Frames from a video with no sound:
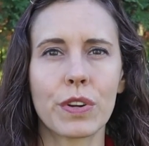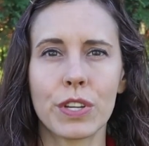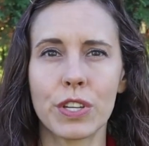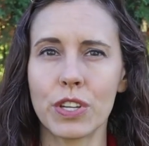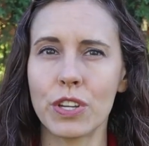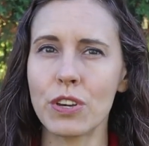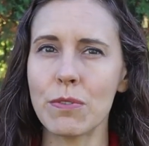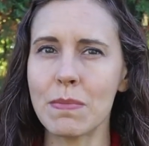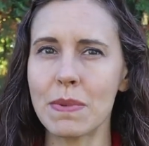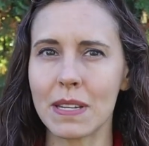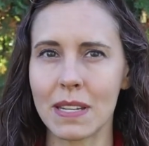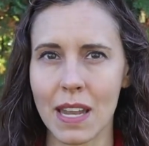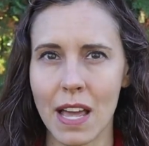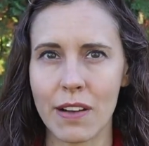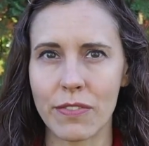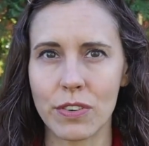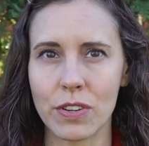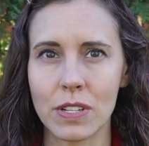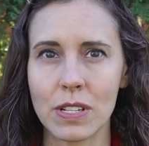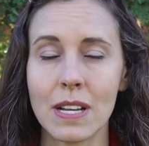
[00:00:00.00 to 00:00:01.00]
human
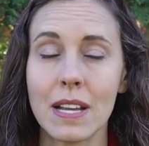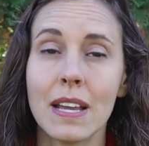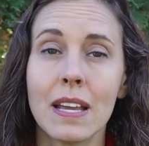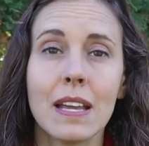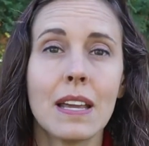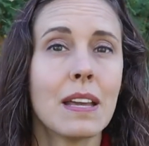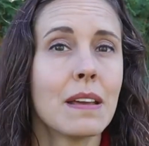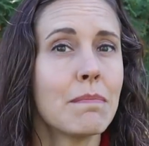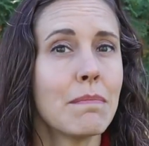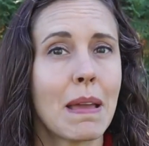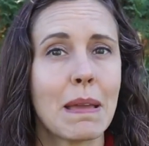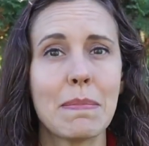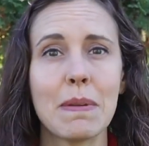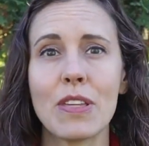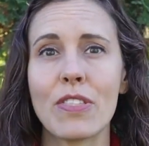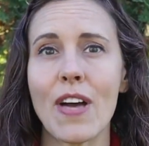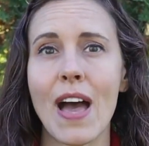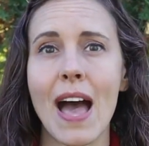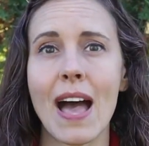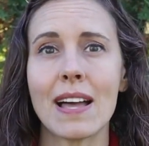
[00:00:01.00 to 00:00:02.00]
level, may
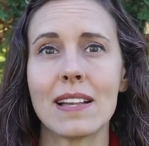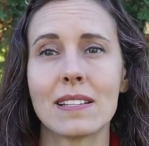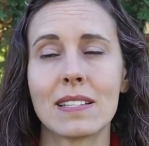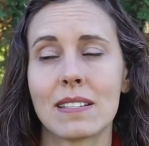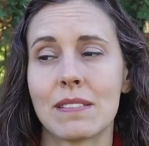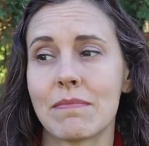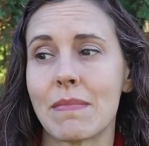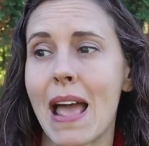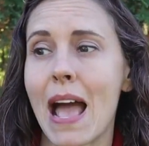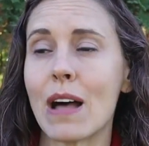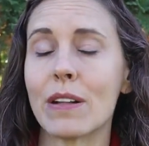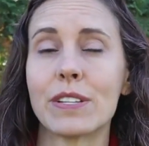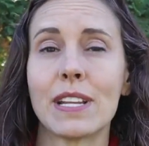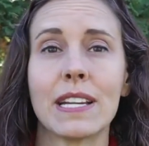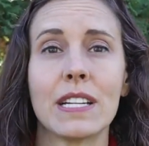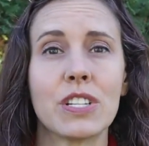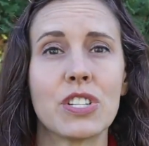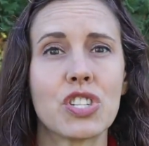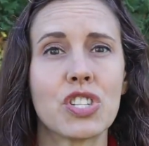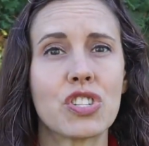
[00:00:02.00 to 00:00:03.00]
be that
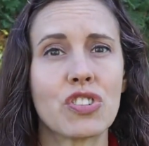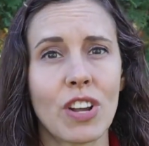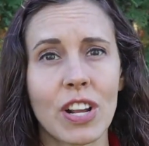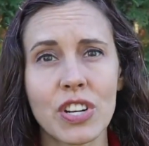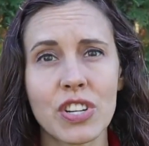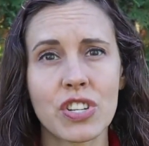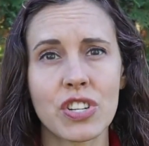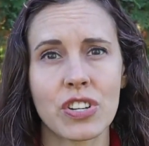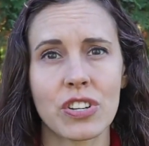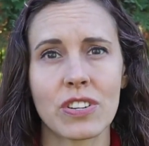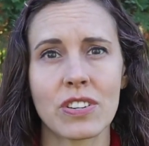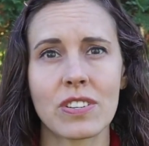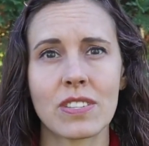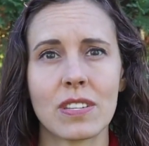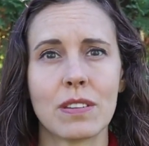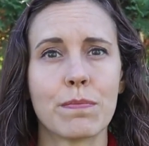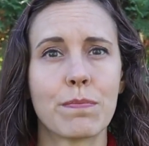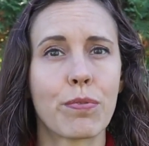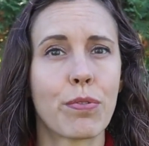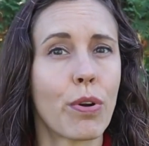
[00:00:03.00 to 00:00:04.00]
outdated
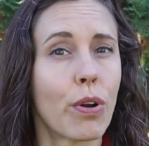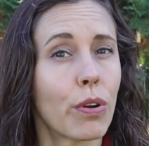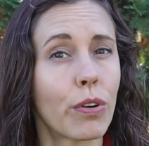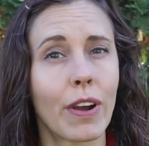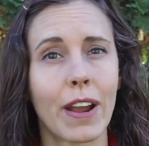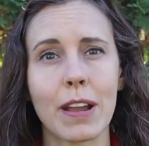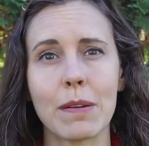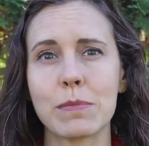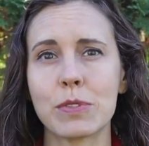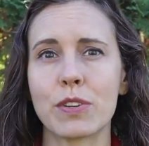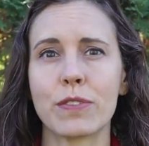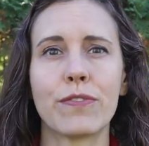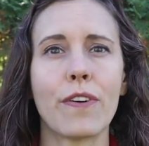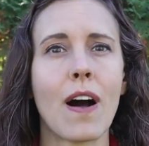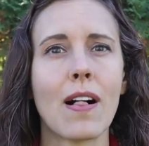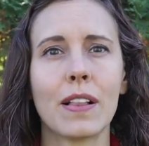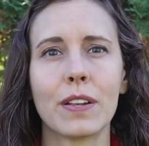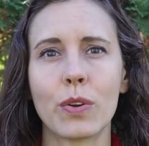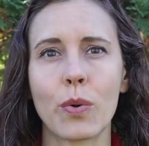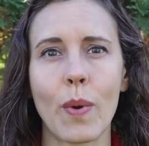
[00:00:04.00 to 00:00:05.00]
structures and programs are
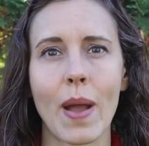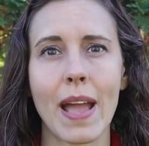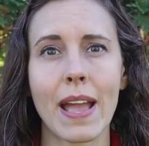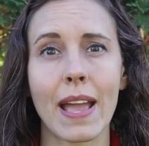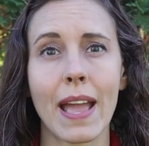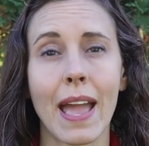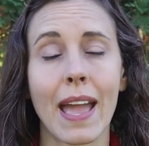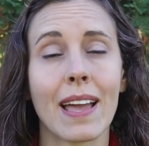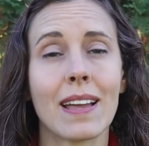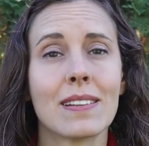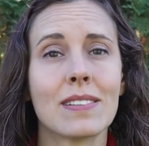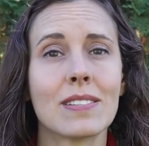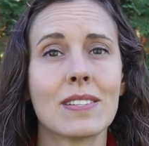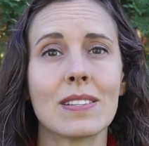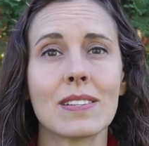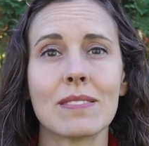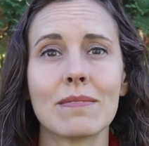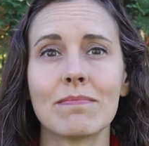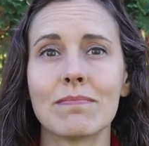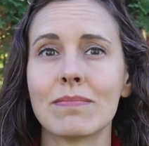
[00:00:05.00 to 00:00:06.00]
falling away and